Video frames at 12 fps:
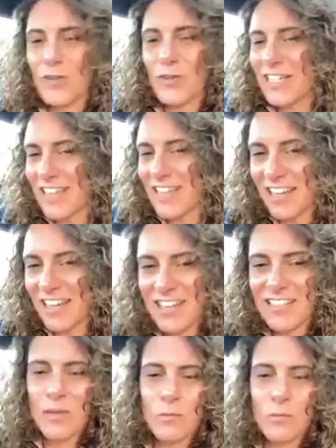doing exactly
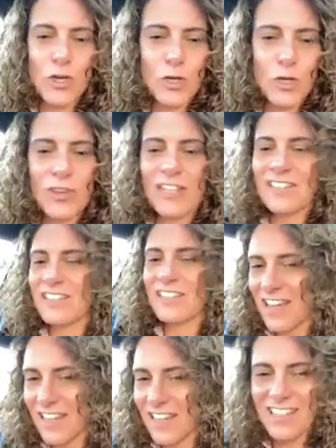the same work with
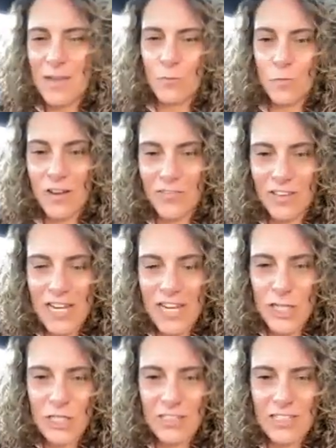exactly the same
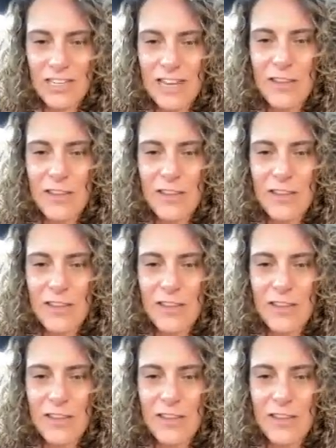qualifications.